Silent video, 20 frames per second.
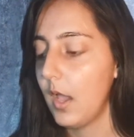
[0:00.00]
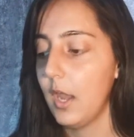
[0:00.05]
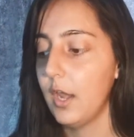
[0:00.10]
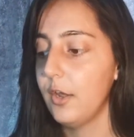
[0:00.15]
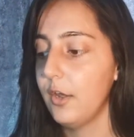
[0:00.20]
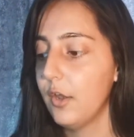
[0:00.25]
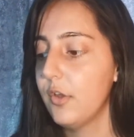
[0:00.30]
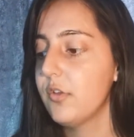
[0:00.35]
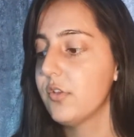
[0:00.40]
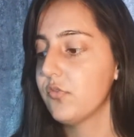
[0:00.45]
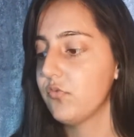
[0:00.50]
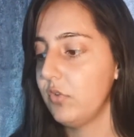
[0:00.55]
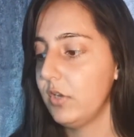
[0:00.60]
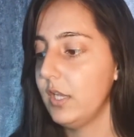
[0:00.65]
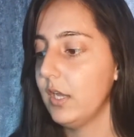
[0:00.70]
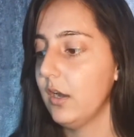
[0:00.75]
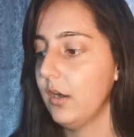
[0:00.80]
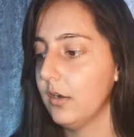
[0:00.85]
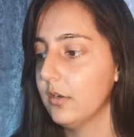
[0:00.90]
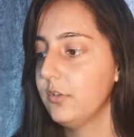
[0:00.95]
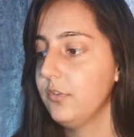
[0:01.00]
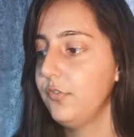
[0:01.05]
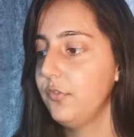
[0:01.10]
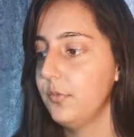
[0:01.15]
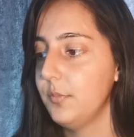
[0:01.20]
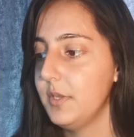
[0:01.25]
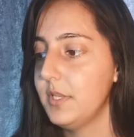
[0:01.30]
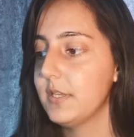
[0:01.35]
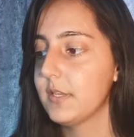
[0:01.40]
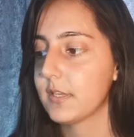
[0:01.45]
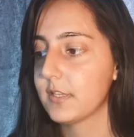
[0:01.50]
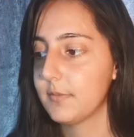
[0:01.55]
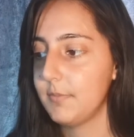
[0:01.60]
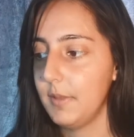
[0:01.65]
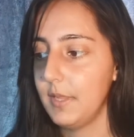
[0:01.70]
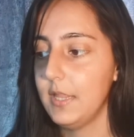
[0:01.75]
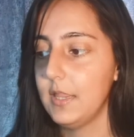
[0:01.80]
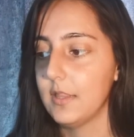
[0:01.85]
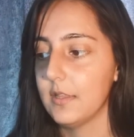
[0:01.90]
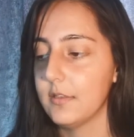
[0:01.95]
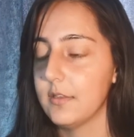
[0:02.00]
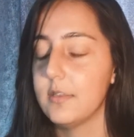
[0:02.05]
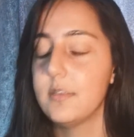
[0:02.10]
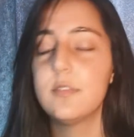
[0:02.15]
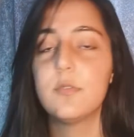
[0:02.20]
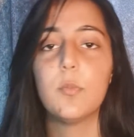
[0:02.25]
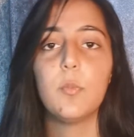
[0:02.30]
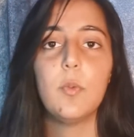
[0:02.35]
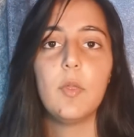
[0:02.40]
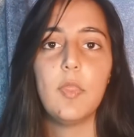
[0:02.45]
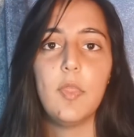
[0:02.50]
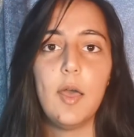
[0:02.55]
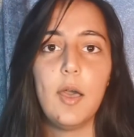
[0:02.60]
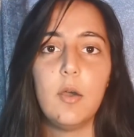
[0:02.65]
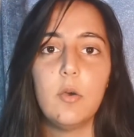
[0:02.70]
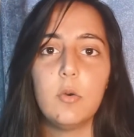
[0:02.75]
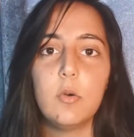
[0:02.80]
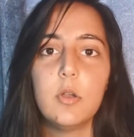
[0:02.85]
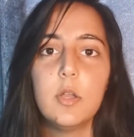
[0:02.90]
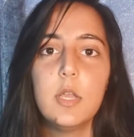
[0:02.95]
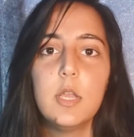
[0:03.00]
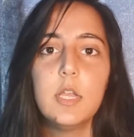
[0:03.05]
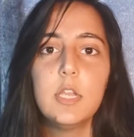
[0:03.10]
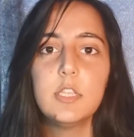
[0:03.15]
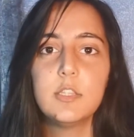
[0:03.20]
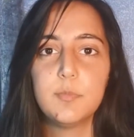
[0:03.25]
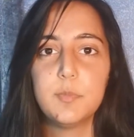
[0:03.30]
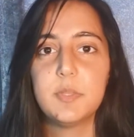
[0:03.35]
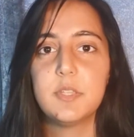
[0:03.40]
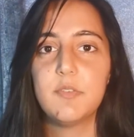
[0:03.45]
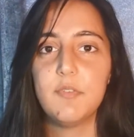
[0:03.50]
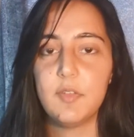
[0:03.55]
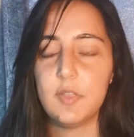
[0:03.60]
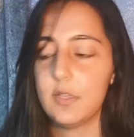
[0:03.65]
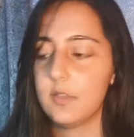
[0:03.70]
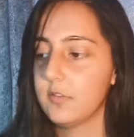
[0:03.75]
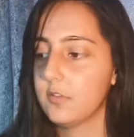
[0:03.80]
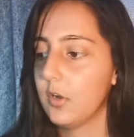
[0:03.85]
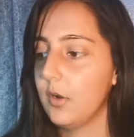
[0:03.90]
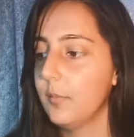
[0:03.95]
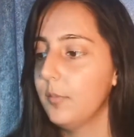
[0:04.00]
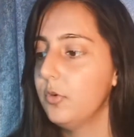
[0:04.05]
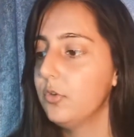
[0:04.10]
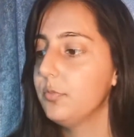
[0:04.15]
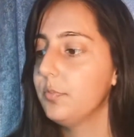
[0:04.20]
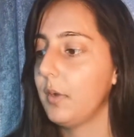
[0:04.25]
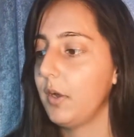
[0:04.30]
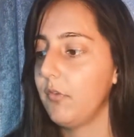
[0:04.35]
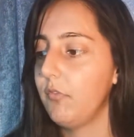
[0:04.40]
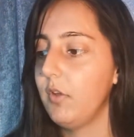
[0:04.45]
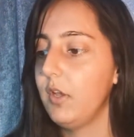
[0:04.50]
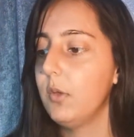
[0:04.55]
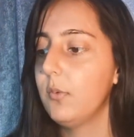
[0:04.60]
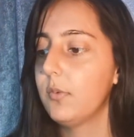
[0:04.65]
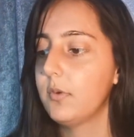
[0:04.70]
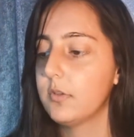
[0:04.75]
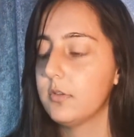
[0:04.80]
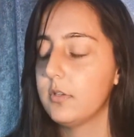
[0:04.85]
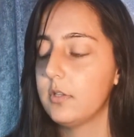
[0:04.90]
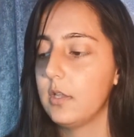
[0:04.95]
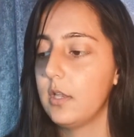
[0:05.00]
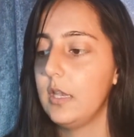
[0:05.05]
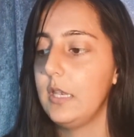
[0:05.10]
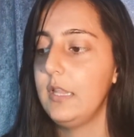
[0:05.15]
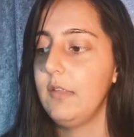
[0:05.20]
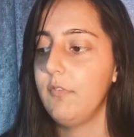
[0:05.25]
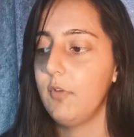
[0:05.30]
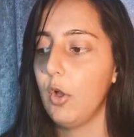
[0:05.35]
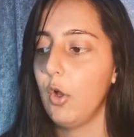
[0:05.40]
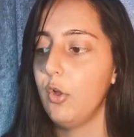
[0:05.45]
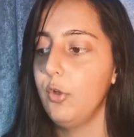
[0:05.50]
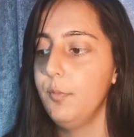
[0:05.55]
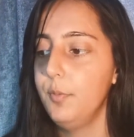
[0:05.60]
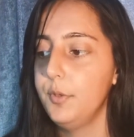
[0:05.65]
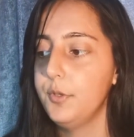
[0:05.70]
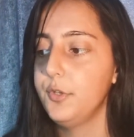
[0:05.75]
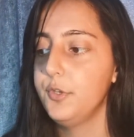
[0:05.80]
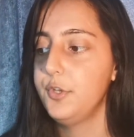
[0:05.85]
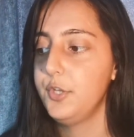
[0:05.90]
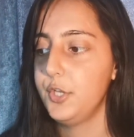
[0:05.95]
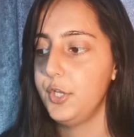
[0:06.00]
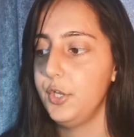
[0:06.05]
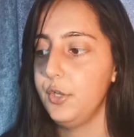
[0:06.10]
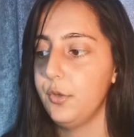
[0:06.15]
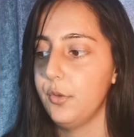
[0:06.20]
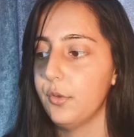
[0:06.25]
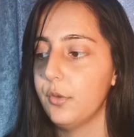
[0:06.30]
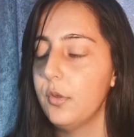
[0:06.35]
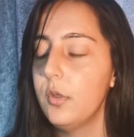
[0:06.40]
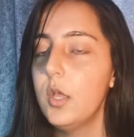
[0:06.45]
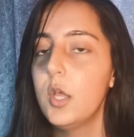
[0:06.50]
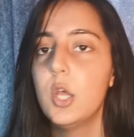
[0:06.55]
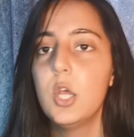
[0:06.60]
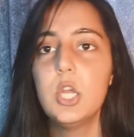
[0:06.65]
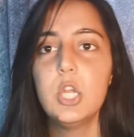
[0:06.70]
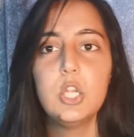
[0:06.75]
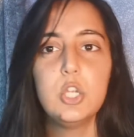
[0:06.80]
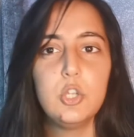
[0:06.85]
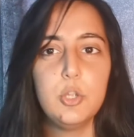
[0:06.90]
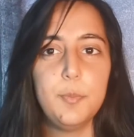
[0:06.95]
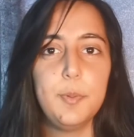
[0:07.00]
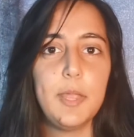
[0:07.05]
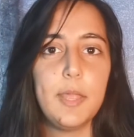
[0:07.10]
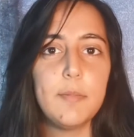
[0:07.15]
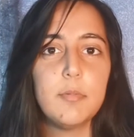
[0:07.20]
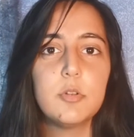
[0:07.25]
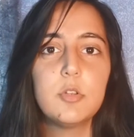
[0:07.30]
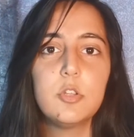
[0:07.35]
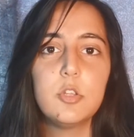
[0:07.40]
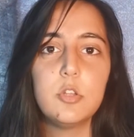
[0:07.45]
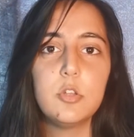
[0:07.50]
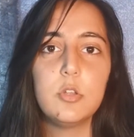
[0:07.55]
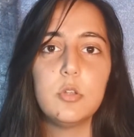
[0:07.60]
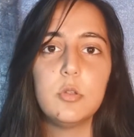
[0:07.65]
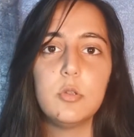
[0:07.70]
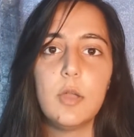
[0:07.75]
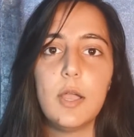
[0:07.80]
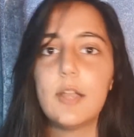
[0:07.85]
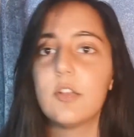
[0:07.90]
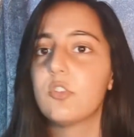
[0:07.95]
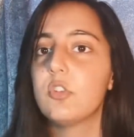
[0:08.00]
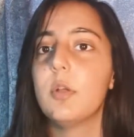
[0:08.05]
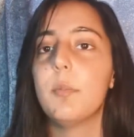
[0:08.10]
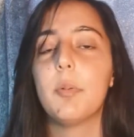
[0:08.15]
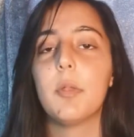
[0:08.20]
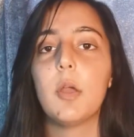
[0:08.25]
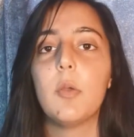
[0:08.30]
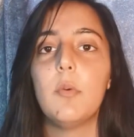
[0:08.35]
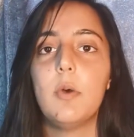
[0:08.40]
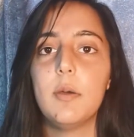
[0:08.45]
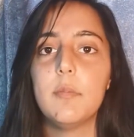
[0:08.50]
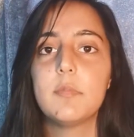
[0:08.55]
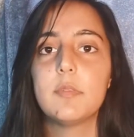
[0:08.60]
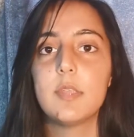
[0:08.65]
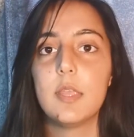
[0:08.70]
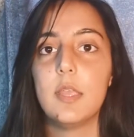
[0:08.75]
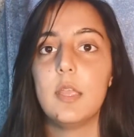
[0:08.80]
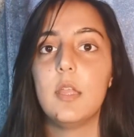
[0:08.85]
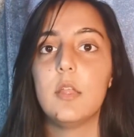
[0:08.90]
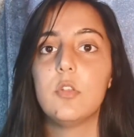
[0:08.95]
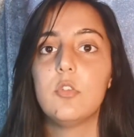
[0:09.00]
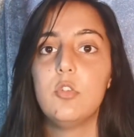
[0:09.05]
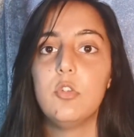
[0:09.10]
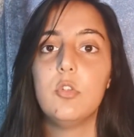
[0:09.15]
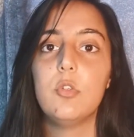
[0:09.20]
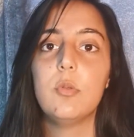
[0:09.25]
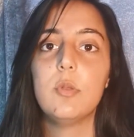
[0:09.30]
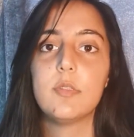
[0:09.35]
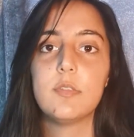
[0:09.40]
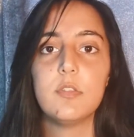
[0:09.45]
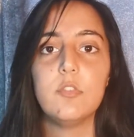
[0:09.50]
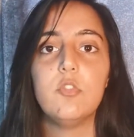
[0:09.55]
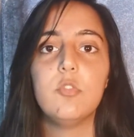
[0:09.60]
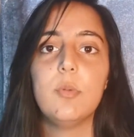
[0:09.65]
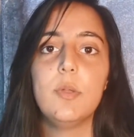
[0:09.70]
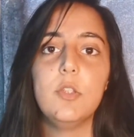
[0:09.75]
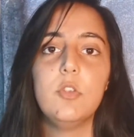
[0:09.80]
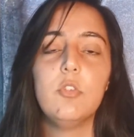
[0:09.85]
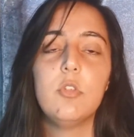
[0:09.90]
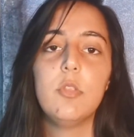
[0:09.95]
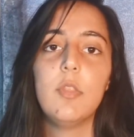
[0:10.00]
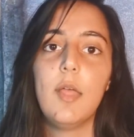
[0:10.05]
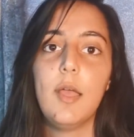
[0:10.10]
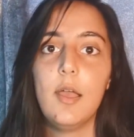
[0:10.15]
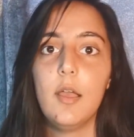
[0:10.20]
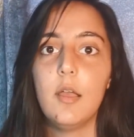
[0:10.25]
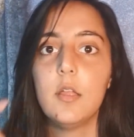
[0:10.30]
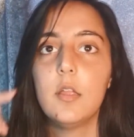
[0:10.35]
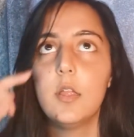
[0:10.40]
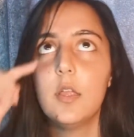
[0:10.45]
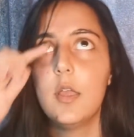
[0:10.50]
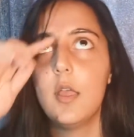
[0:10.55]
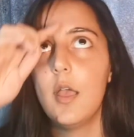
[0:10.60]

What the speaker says: I know it's really hard for me to explain these without specific examples, but I really want to leave it open to you to be able to actually apply what I'm saying to a situation that